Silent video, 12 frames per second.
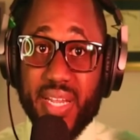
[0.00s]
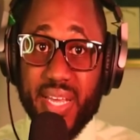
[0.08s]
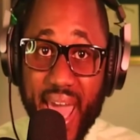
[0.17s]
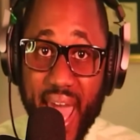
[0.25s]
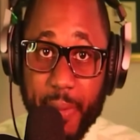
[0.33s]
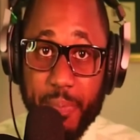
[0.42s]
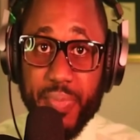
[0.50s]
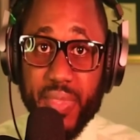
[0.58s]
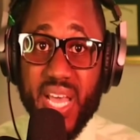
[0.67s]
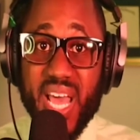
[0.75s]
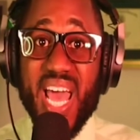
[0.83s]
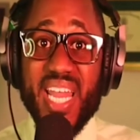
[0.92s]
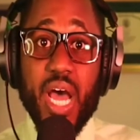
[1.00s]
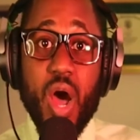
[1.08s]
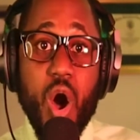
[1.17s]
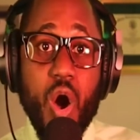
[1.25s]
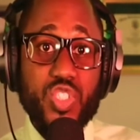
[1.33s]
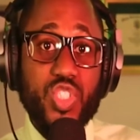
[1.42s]
cap. Now
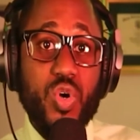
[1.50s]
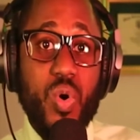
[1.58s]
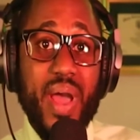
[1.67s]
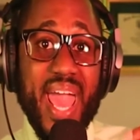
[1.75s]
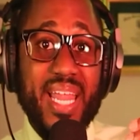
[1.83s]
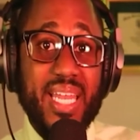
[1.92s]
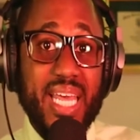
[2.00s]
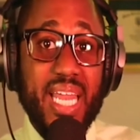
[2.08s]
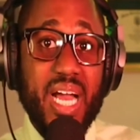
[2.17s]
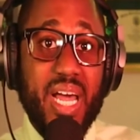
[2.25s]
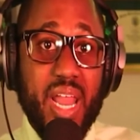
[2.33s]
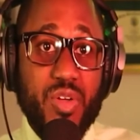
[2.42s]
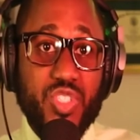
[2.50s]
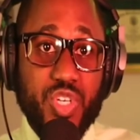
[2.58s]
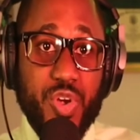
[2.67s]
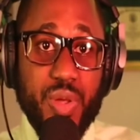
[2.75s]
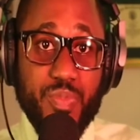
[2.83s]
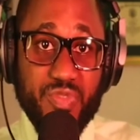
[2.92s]
also a leading cloud
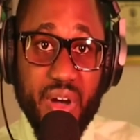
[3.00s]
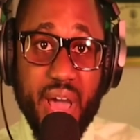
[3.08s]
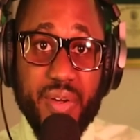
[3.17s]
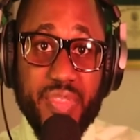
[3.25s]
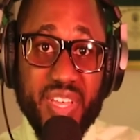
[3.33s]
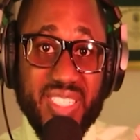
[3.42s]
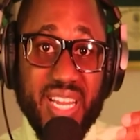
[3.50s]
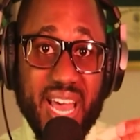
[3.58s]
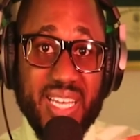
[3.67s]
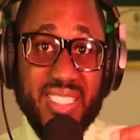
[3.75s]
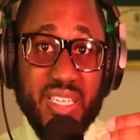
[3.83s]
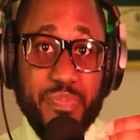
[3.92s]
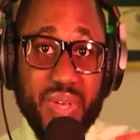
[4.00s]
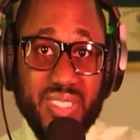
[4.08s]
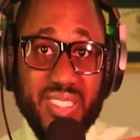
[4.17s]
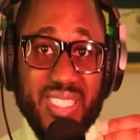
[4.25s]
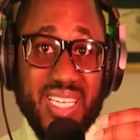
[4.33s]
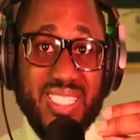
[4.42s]
security provider, this legacy
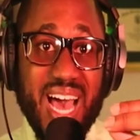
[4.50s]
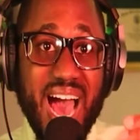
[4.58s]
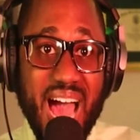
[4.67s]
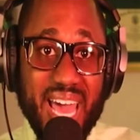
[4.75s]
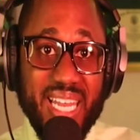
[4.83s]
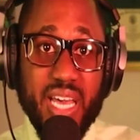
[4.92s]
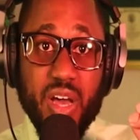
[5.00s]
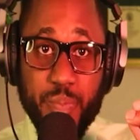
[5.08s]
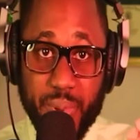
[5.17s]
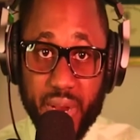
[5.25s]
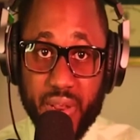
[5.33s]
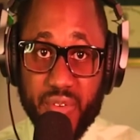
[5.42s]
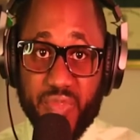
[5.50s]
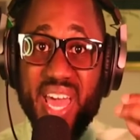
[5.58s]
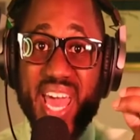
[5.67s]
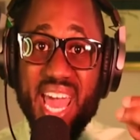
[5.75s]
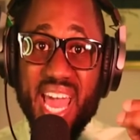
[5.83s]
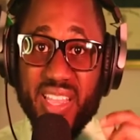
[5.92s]
business is highly competitive
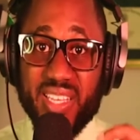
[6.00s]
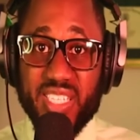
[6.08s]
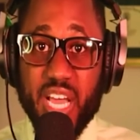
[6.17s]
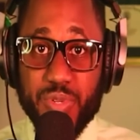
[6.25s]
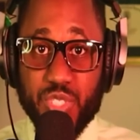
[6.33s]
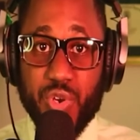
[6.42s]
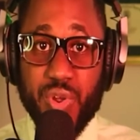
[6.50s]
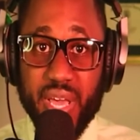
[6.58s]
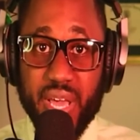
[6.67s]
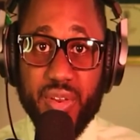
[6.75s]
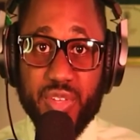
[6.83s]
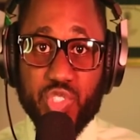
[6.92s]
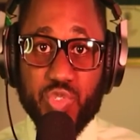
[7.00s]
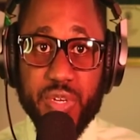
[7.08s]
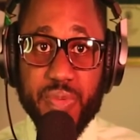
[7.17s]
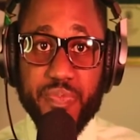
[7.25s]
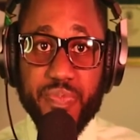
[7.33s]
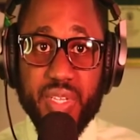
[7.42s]
in the cybersecurity industry.
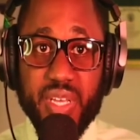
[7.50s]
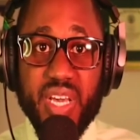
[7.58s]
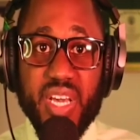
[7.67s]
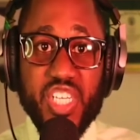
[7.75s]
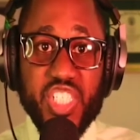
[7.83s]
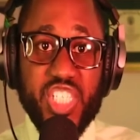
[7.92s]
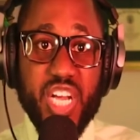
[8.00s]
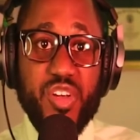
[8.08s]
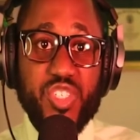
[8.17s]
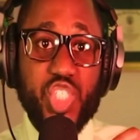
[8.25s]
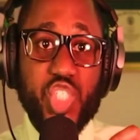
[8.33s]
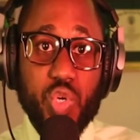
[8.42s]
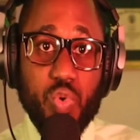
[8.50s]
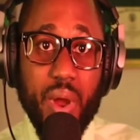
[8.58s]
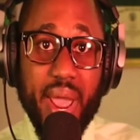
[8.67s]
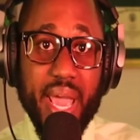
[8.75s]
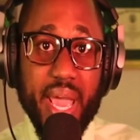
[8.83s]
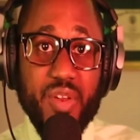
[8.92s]
Shares
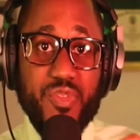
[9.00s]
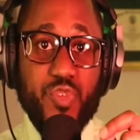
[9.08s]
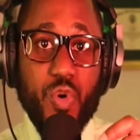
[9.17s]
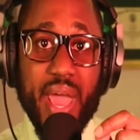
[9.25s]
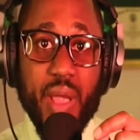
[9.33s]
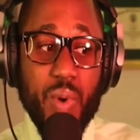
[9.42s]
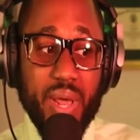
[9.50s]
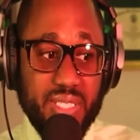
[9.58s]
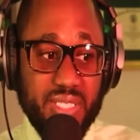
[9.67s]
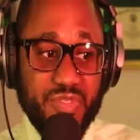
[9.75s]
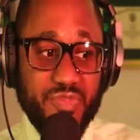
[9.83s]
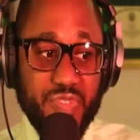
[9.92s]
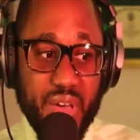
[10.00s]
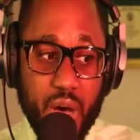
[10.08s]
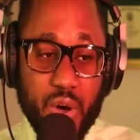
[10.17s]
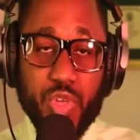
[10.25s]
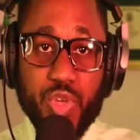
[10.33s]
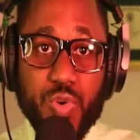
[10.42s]
trade for a relative
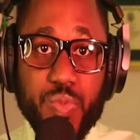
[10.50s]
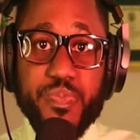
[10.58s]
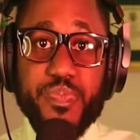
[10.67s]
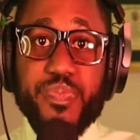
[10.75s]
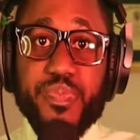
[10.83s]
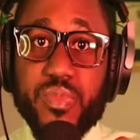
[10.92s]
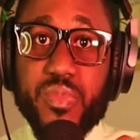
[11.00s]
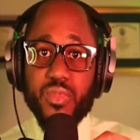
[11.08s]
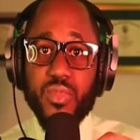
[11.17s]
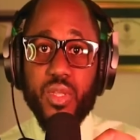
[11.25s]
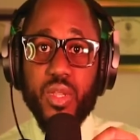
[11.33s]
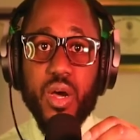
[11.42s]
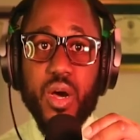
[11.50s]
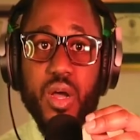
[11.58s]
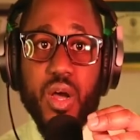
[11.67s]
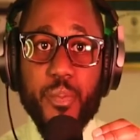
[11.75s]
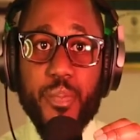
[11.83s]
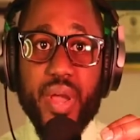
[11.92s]
value Uh,
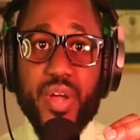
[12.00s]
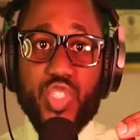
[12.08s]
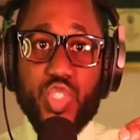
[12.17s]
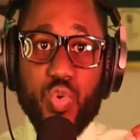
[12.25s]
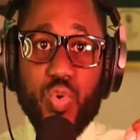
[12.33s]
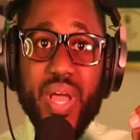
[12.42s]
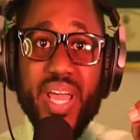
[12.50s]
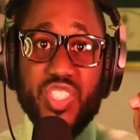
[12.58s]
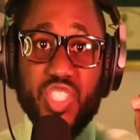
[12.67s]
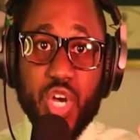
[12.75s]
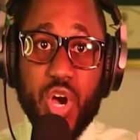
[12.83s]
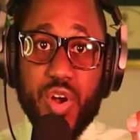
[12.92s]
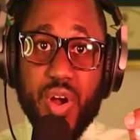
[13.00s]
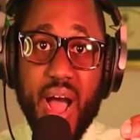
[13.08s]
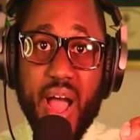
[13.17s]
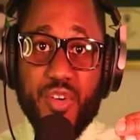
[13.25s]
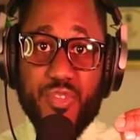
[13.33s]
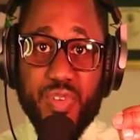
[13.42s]
compared to its younger,
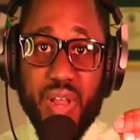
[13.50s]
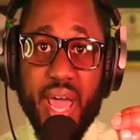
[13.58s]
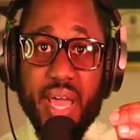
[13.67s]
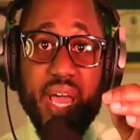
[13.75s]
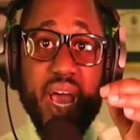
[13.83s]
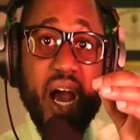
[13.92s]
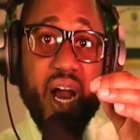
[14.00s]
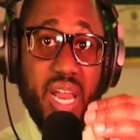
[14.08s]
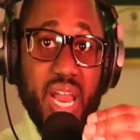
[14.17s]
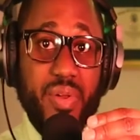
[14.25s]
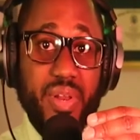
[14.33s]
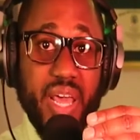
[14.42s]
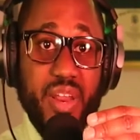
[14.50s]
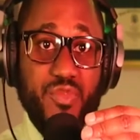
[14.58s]
higher-flying cloud-native